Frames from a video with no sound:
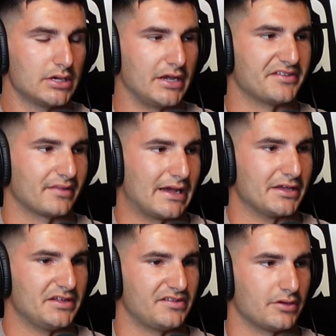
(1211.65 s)
is a
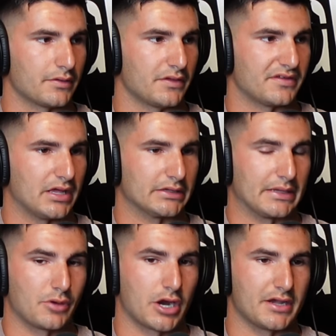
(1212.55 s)
lot easier than telling
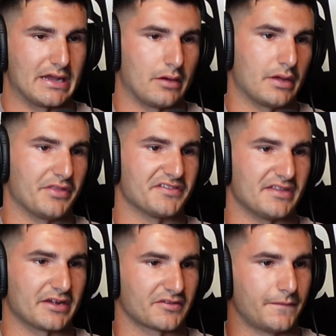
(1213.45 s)
them, all right, now on this
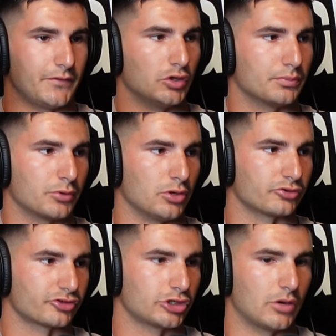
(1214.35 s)
next full
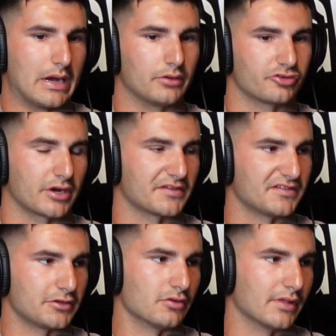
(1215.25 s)
approach, go out and try to
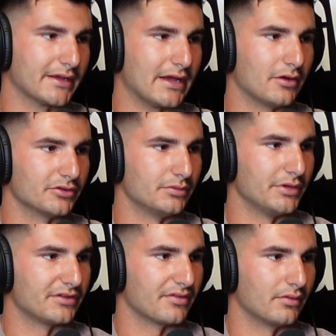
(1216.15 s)
stick your leg out a little
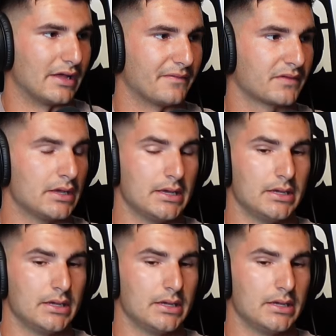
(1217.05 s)
bit to the left.